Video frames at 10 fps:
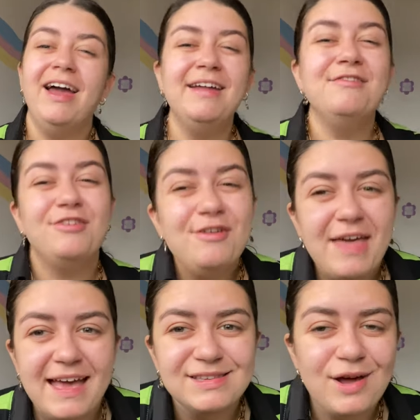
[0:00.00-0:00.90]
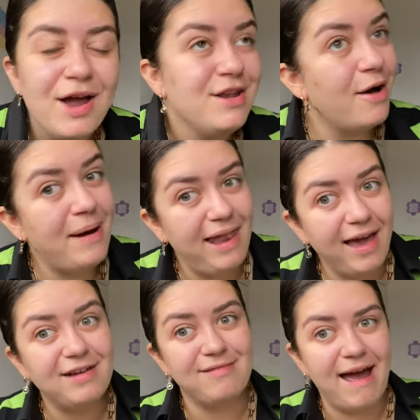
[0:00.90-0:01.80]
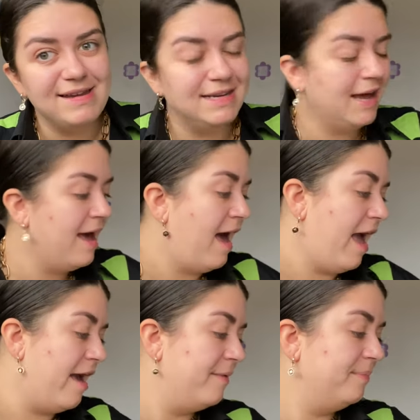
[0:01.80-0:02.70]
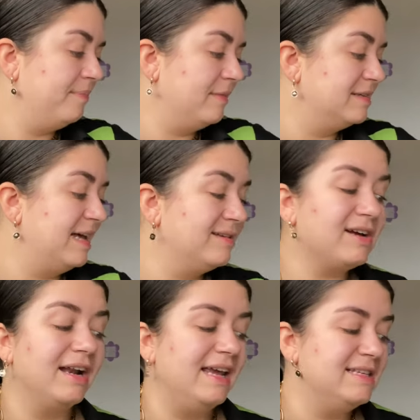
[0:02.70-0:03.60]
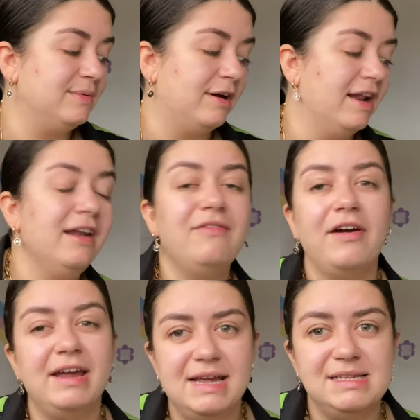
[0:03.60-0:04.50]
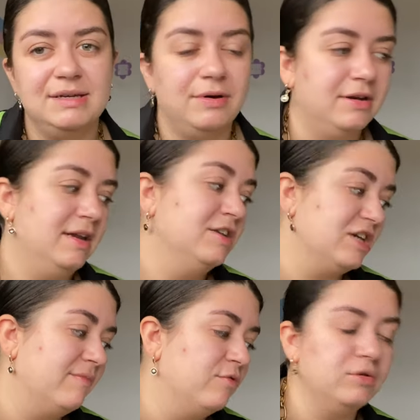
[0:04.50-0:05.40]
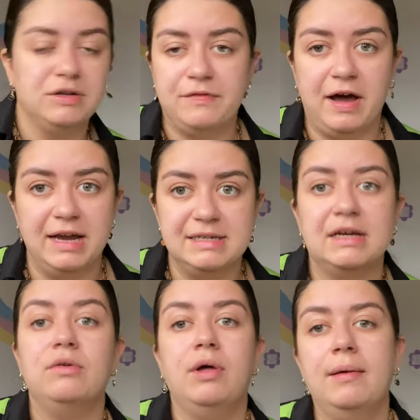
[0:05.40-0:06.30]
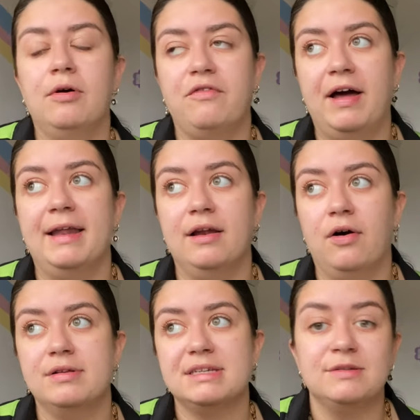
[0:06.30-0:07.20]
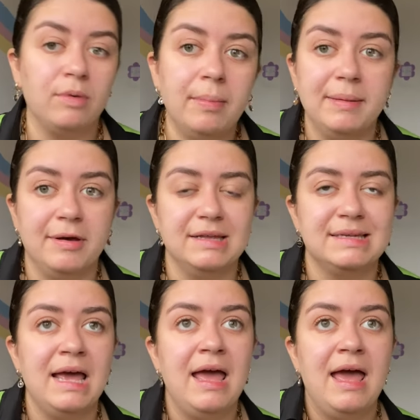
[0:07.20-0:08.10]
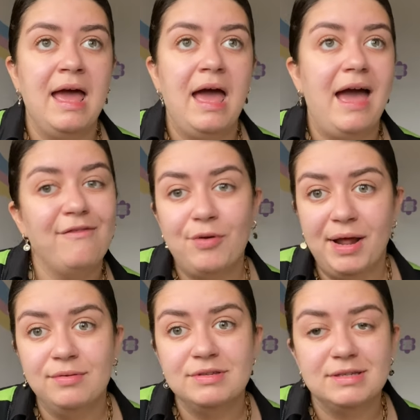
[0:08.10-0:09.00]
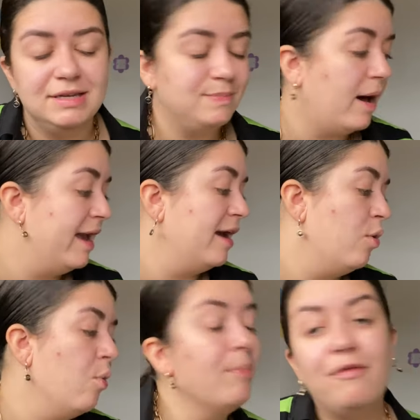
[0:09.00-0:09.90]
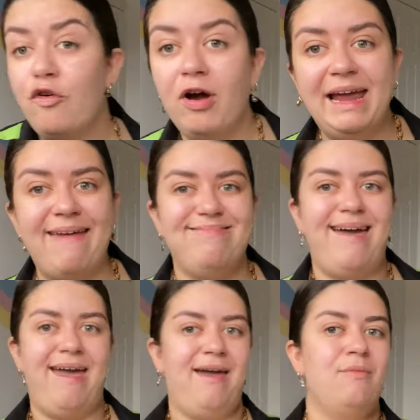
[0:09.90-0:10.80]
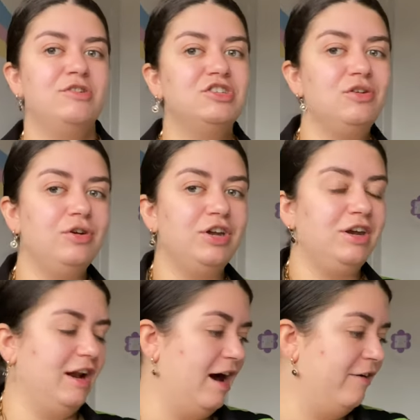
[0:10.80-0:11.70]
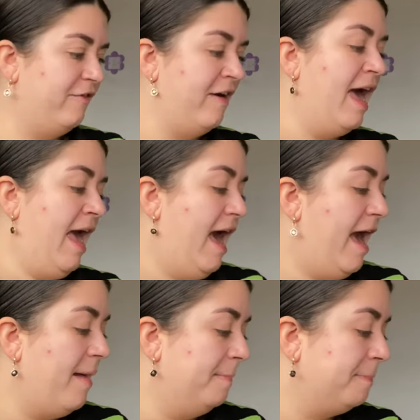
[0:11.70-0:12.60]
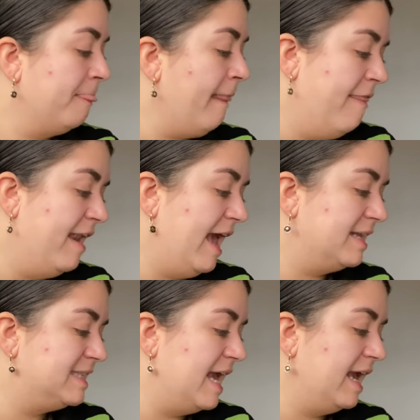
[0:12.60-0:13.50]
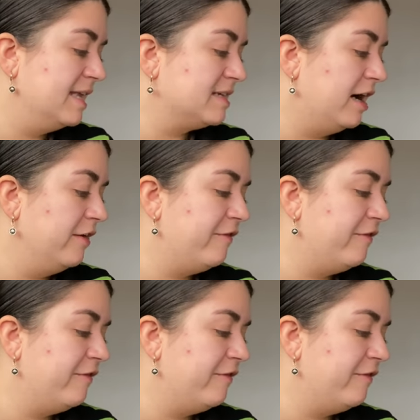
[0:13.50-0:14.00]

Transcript: can do this. I know I like red. So that's quite an easy one and a very easy one in general to find. Like, although I'm not finding lots, it's probably because everyone else is buying it all before I get there, which is not good enough. The next thing is kind of